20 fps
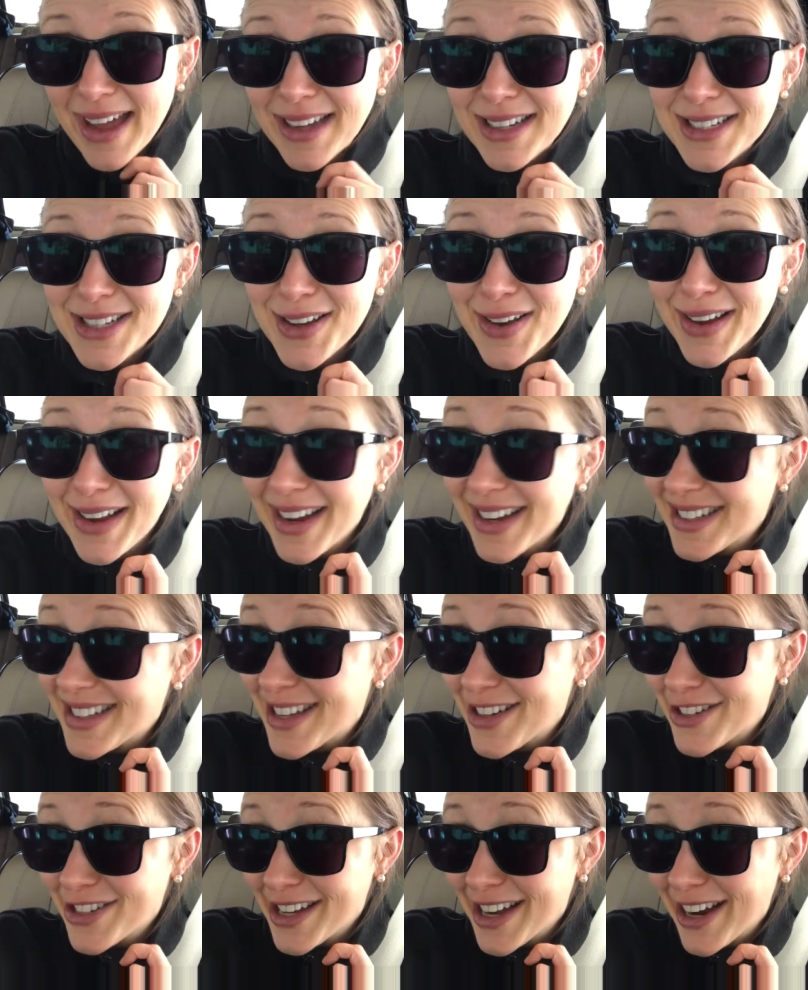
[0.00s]
and so I guess
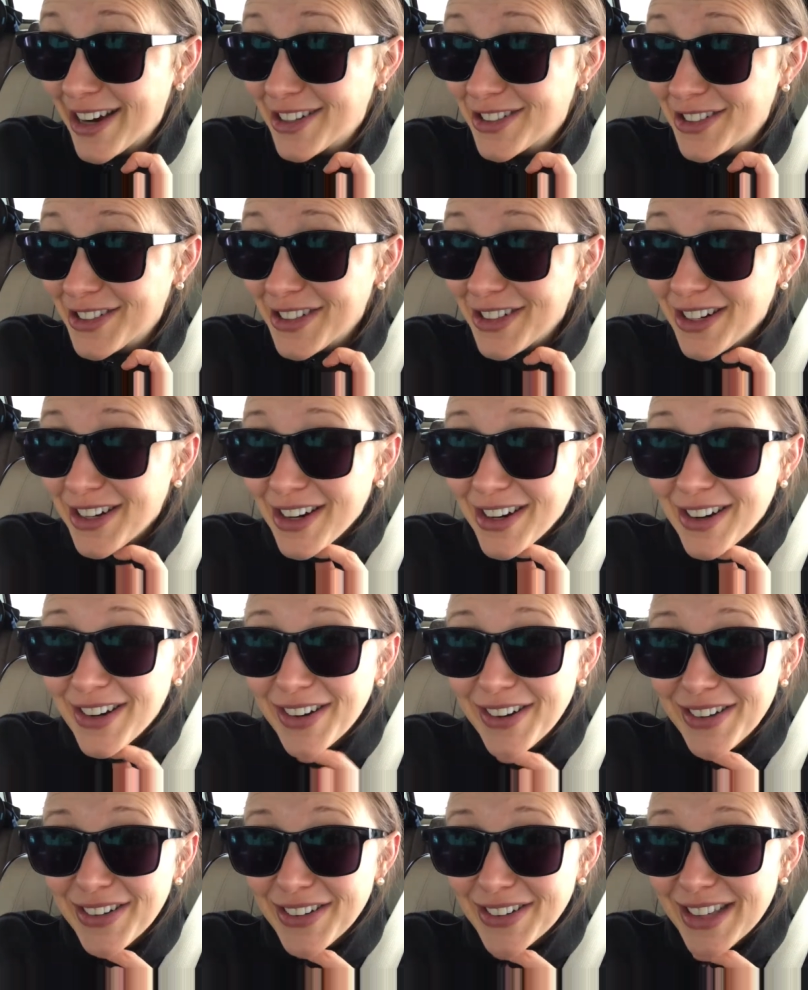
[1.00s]
there's a character
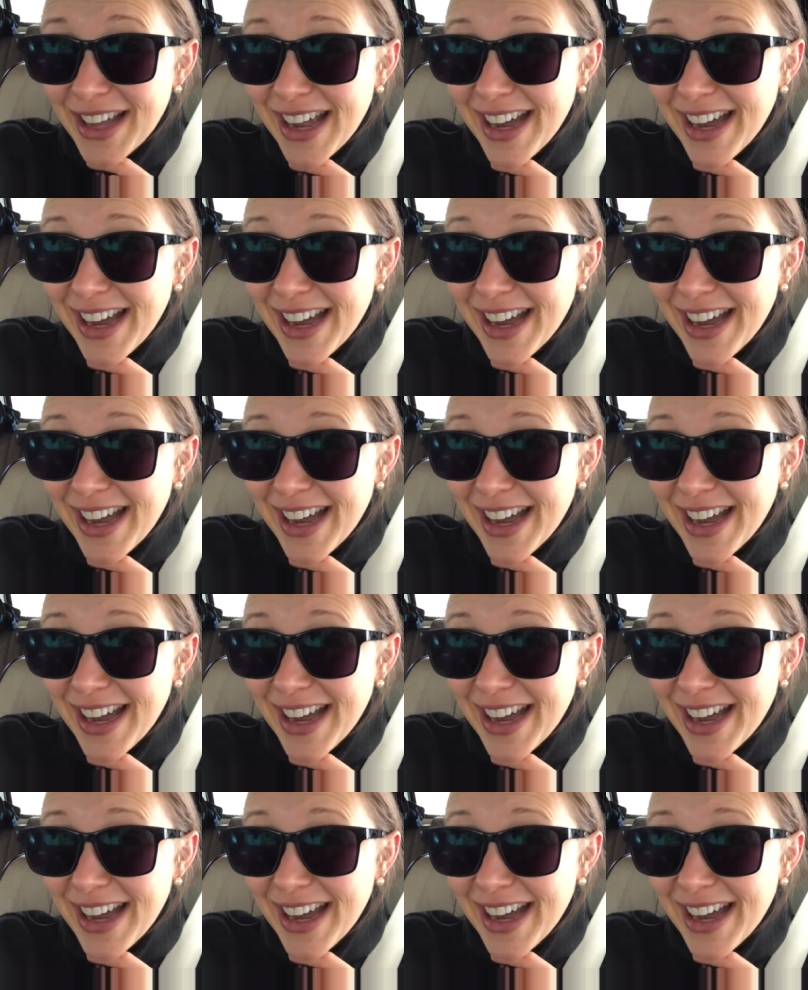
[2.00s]
called